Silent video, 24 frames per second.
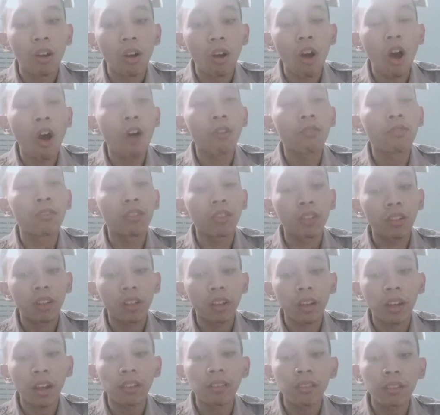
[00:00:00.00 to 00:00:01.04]
of the
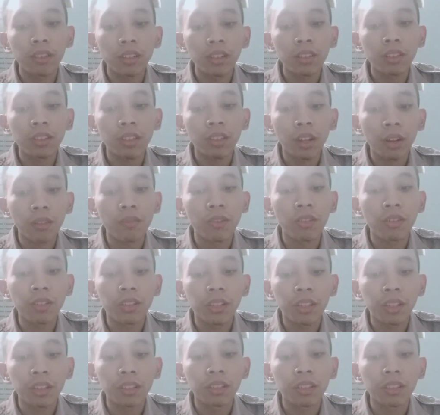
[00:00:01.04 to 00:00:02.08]
Katniss
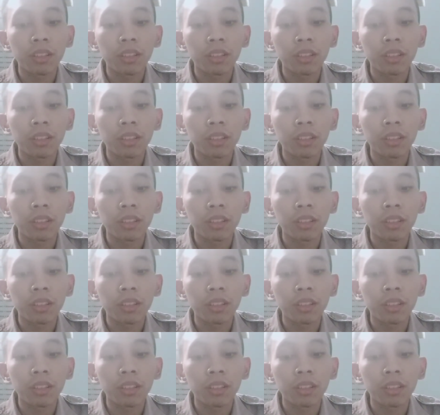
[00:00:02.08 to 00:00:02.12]
Everdeen,